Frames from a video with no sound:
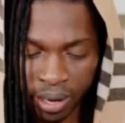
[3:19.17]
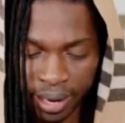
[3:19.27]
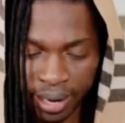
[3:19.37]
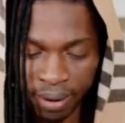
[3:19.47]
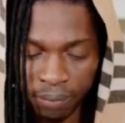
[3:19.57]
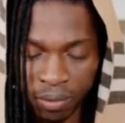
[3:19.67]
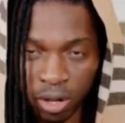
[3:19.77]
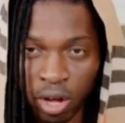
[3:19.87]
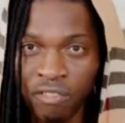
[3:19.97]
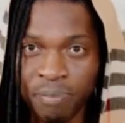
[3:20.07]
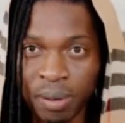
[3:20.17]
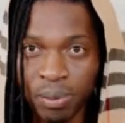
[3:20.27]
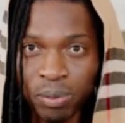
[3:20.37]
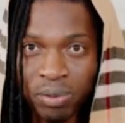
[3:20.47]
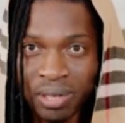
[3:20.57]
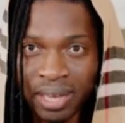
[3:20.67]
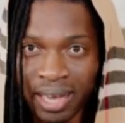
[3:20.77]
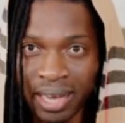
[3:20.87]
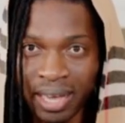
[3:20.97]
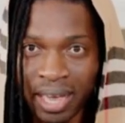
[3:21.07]
A lot of people
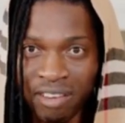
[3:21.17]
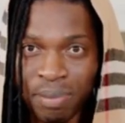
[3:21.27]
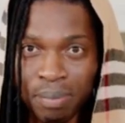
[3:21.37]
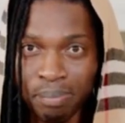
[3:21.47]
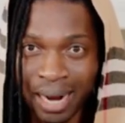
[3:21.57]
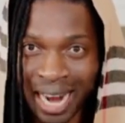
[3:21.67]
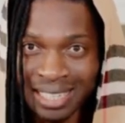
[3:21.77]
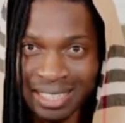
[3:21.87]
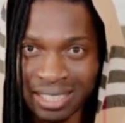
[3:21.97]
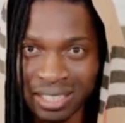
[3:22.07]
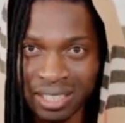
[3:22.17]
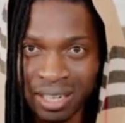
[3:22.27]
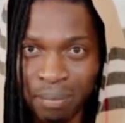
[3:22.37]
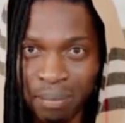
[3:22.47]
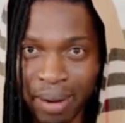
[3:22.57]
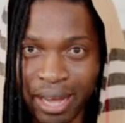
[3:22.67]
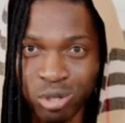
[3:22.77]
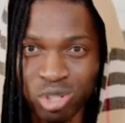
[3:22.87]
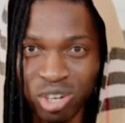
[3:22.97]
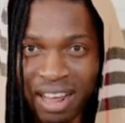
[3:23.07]
have been blinded by
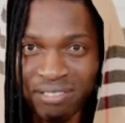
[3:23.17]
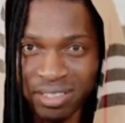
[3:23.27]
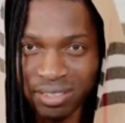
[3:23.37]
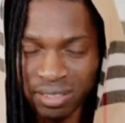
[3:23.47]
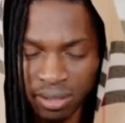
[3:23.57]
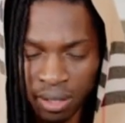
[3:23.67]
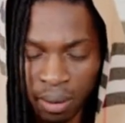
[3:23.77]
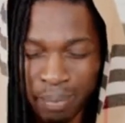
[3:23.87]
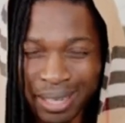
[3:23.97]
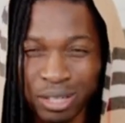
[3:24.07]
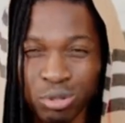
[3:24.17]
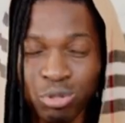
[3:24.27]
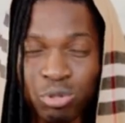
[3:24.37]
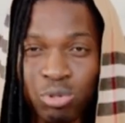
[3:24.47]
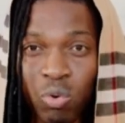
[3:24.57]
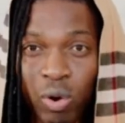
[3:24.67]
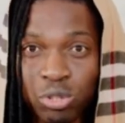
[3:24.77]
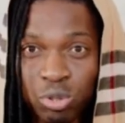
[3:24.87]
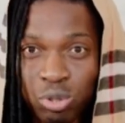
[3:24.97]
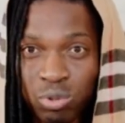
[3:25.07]
your travels, but they don't know
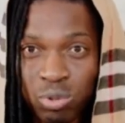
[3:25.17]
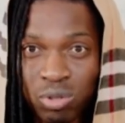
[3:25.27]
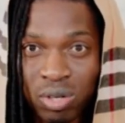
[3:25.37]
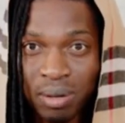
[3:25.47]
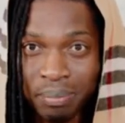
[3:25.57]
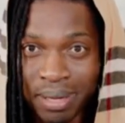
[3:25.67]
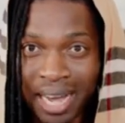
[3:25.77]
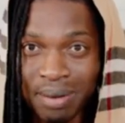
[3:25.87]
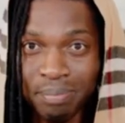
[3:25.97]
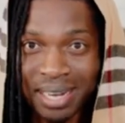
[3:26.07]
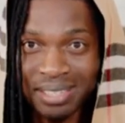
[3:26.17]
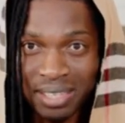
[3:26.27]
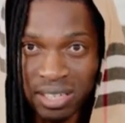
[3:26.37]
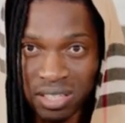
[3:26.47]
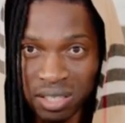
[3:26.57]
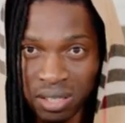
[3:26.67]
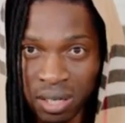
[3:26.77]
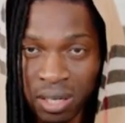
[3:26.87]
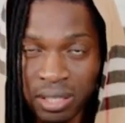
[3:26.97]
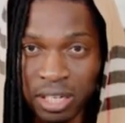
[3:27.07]
what you do behind backstage.
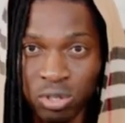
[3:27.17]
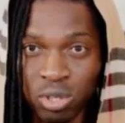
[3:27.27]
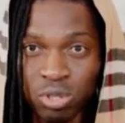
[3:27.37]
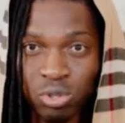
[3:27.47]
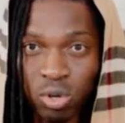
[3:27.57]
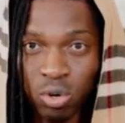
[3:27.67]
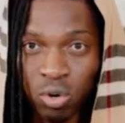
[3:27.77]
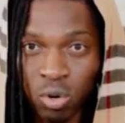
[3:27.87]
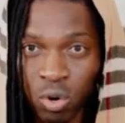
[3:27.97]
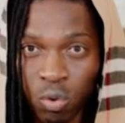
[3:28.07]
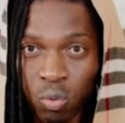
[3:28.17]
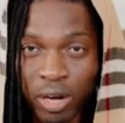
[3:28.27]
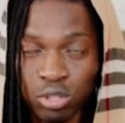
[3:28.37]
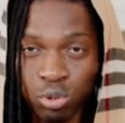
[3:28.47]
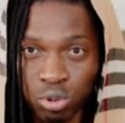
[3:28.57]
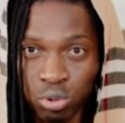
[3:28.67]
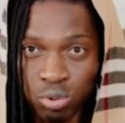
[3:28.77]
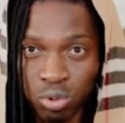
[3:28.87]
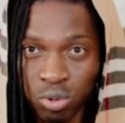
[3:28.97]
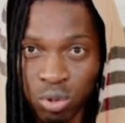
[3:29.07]
They don't know what you
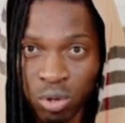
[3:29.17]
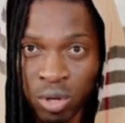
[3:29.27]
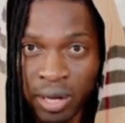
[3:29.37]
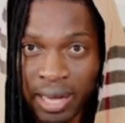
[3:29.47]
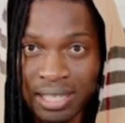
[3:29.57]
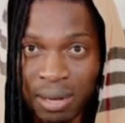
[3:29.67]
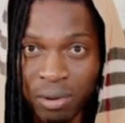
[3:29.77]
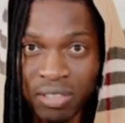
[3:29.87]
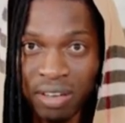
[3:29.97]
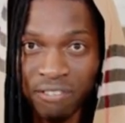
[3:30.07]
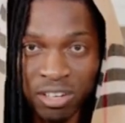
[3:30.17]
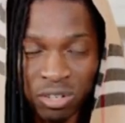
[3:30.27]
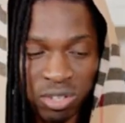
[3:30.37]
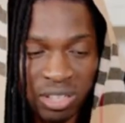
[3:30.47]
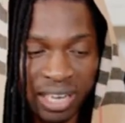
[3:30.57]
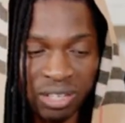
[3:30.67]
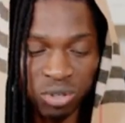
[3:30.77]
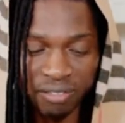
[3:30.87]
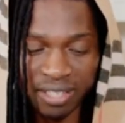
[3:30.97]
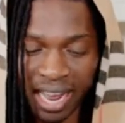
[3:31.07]
do. And some of the videos that
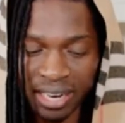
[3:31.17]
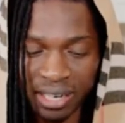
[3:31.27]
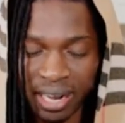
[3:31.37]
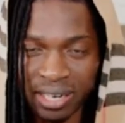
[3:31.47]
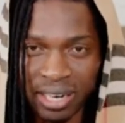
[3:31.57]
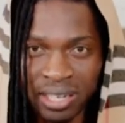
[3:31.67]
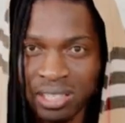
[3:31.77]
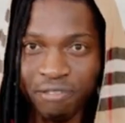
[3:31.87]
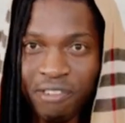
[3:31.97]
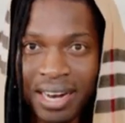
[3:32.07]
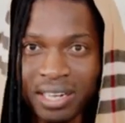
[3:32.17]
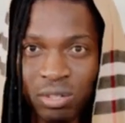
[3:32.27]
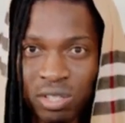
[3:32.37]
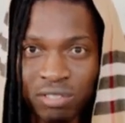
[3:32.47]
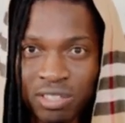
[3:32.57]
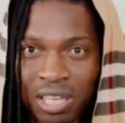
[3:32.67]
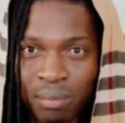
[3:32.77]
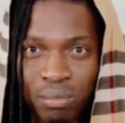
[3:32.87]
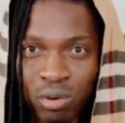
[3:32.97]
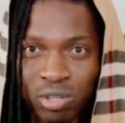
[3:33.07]
you have done, and it's funny,
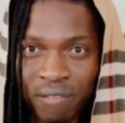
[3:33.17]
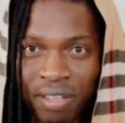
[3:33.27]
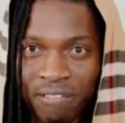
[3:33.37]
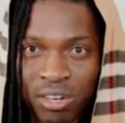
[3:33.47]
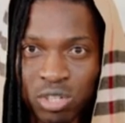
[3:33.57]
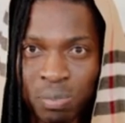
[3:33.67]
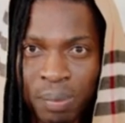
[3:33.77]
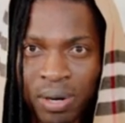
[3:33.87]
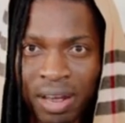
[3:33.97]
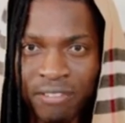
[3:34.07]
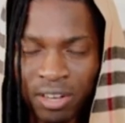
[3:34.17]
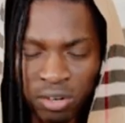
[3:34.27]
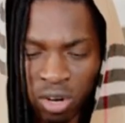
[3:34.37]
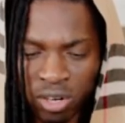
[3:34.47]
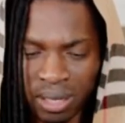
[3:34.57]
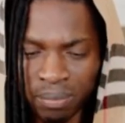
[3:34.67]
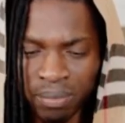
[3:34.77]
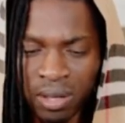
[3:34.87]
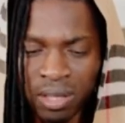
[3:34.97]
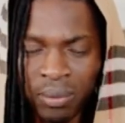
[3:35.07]
most of the videos, people have ignored them.
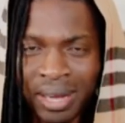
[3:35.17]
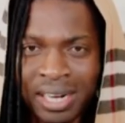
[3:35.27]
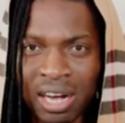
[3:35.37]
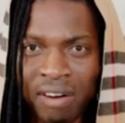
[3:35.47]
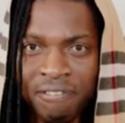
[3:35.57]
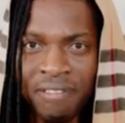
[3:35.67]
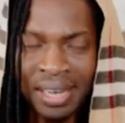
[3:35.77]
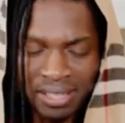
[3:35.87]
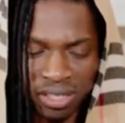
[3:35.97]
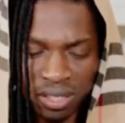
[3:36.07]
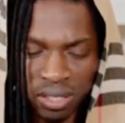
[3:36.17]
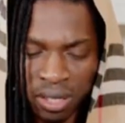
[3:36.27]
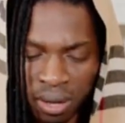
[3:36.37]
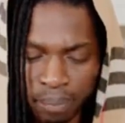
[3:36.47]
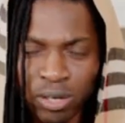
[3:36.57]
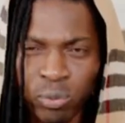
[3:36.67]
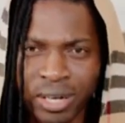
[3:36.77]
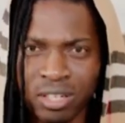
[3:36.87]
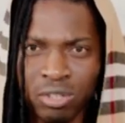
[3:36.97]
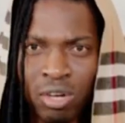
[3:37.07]
They were in our faces, but we
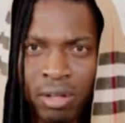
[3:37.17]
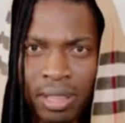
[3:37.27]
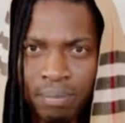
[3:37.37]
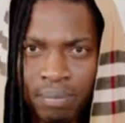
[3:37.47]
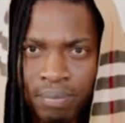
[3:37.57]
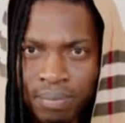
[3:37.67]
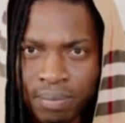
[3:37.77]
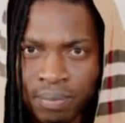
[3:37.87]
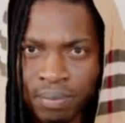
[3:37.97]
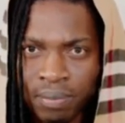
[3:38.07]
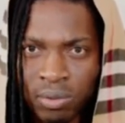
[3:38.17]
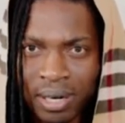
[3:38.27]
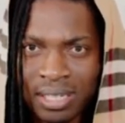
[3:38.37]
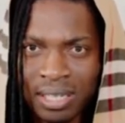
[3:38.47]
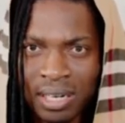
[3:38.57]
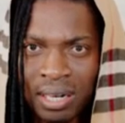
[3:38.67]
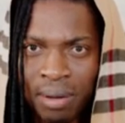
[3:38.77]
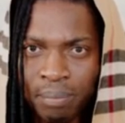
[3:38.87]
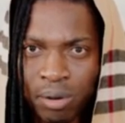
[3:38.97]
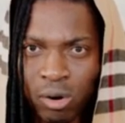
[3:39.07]
ignore them. Do you understand?
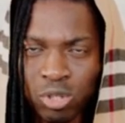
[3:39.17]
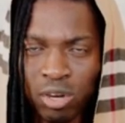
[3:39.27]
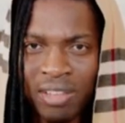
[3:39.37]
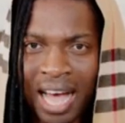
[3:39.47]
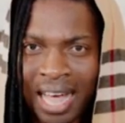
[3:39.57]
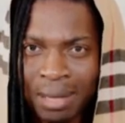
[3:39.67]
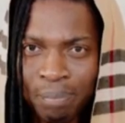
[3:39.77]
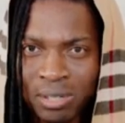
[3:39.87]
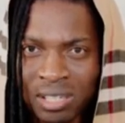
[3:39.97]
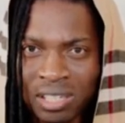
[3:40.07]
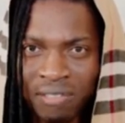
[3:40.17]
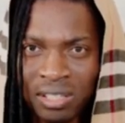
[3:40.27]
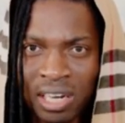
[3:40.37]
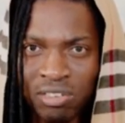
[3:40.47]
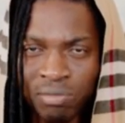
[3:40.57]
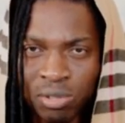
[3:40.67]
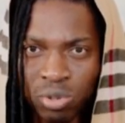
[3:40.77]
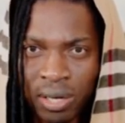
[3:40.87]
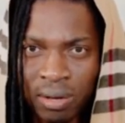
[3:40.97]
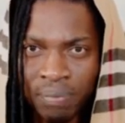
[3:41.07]
Because of the other positive thing that you've been
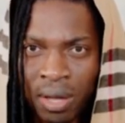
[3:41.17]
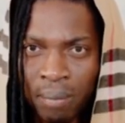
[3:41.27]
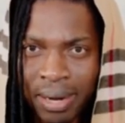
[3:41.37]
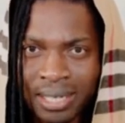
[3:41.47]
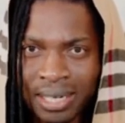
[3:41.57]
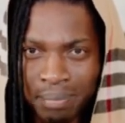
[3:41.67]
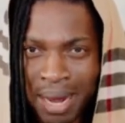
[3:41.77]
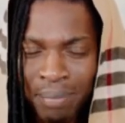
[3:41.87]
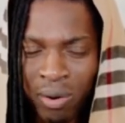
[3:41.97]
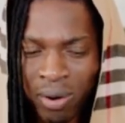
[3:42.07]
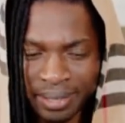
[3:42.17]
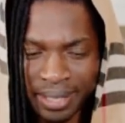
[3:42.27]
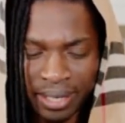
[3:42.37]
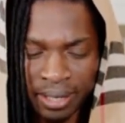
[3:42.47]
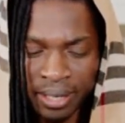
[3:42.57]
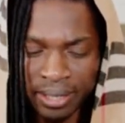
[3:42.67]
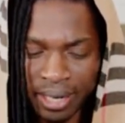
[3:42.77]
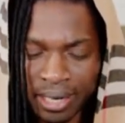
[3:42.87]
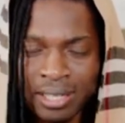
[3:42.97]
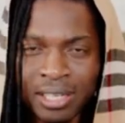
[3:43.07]
doing. But remember one thing,
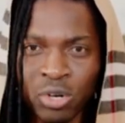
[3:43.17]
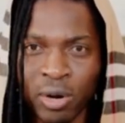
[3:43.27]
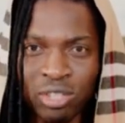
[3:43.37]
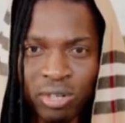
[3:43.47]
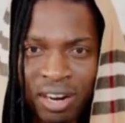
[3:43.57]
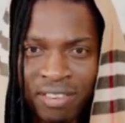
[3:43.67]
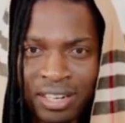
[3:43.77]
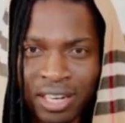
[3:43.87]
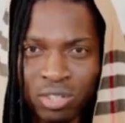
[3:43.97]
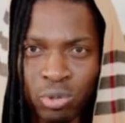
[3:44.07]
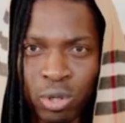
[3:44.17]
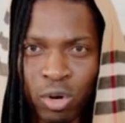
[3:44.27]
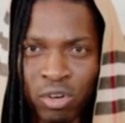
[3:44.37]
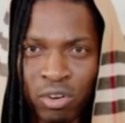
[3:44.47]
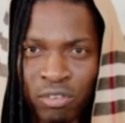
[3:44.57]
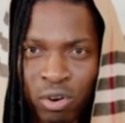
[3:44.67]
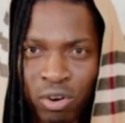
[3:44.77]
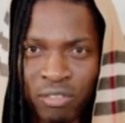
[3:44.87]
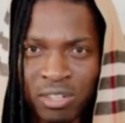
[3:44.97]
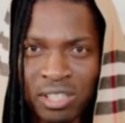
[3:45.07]
the reason you are traveling and doing
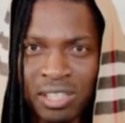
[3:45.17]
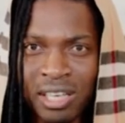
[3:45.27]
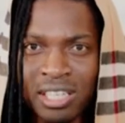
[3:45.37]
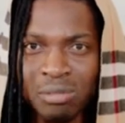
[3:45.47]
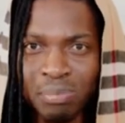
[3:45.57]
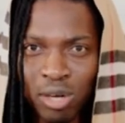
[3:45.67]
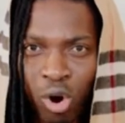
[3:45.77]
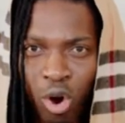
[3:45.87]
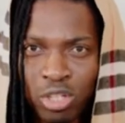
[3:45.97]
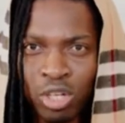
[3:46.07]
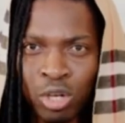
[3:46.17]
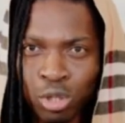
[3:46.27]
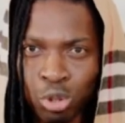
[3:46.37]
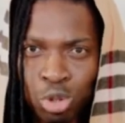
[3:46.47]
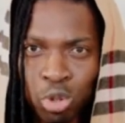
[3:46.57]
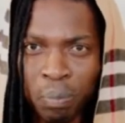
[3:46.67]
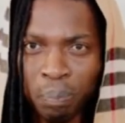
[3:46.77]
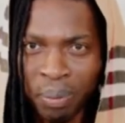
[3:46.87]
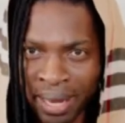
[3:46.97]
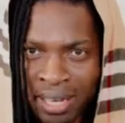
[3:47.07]
all of those things is because YouTube
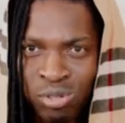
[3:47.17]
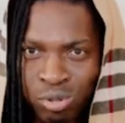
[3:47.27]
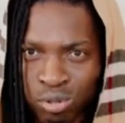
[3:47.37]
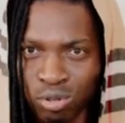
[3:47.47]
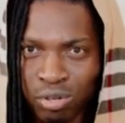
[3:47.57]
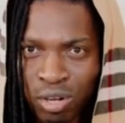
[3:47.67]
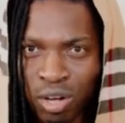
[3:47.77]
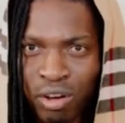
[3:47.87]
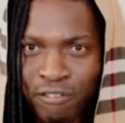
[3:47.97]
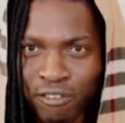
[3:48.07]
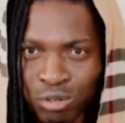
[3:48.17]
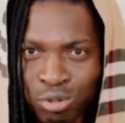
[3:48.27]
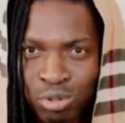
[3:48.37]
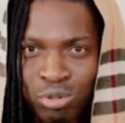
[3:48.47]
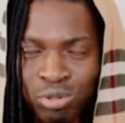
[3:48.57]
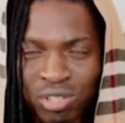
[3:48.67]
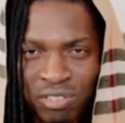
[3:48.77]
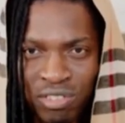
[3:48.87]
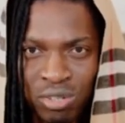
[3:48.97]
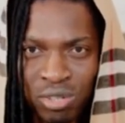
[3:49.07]
pays you for you to do
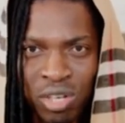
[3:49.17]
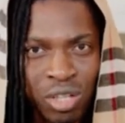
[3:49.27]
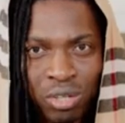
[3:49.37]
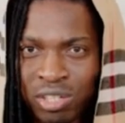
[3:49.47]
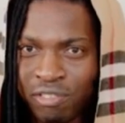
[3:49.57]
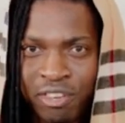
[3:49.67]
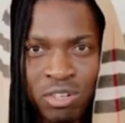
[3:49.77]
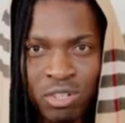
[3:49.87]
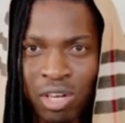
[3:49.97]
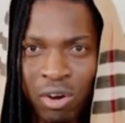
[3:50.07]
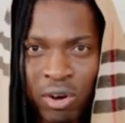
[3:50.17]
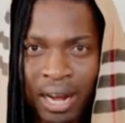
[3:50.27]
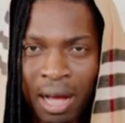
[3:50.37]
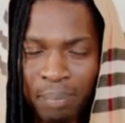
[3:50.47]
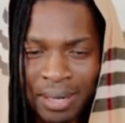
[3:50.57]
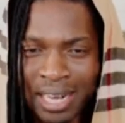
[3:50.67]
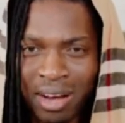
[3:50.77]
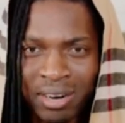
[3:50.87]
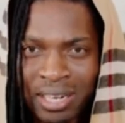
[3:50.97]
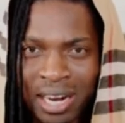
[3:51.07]
those videos. Those videos, you are going up and
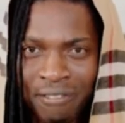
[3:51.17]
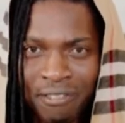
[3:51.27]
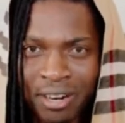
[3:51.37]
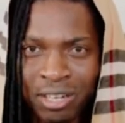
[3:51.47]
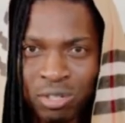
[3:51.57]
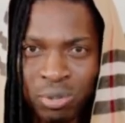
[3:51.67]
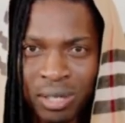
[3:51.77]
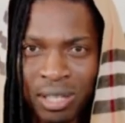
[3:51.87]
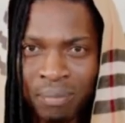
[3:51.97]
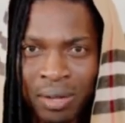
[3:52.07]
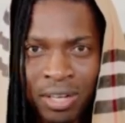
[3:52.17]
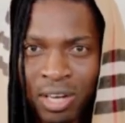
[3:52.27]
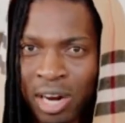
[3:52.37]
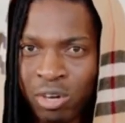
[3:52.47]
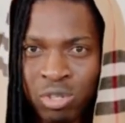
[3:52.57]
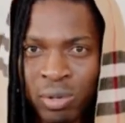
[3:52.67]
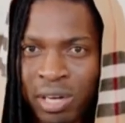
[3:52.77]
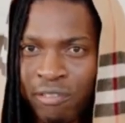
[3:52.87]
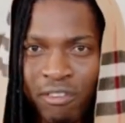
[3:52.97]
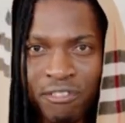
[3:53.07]
down in Africa, you're doing them. You are not doing
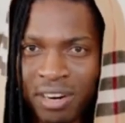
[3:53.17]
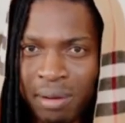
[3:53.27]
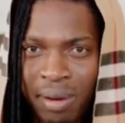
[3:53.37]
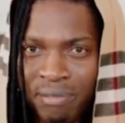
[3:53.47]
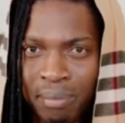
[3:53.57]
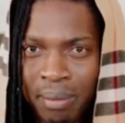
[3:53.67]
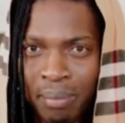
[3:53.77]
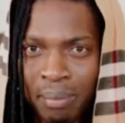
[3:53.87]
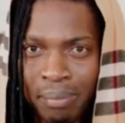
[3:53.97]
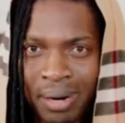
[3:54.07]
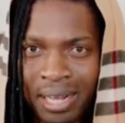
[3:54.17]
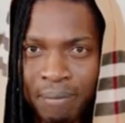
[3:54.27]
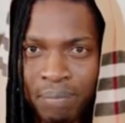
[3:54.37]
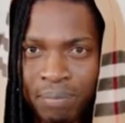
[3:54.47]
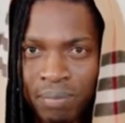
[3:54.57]
it for free, my brother.